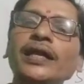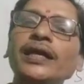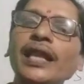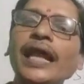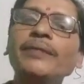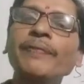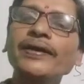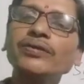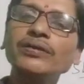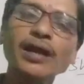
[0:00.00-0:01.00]
clarify your
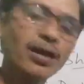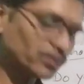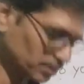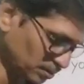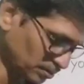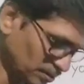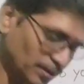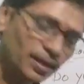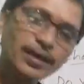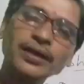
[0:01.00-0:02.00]
doubts
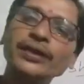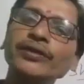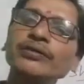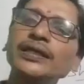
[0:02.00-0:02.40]
during